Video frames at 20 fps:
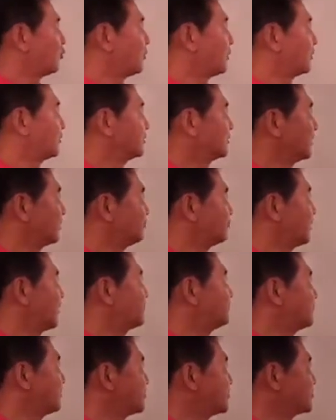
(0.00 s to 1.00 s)
Well, the
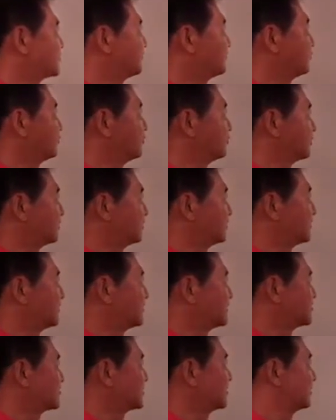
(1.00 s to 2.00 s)
purpose for
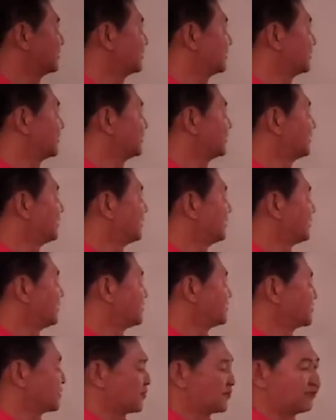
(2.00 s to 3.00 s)
the study
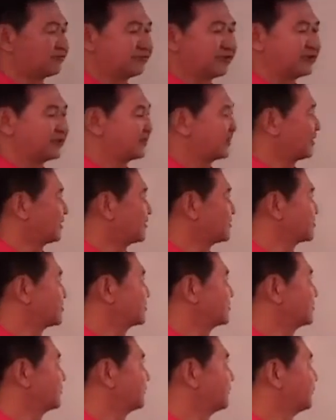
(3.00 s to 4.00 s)
is three
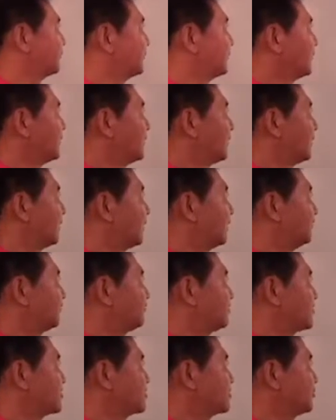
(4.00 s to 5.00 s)
things.
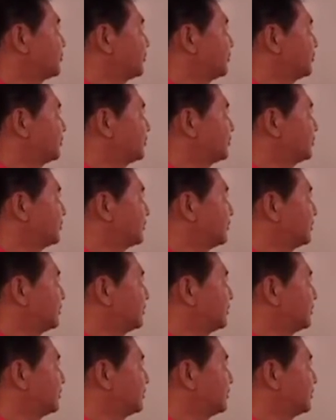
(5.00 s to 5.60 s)
First of all,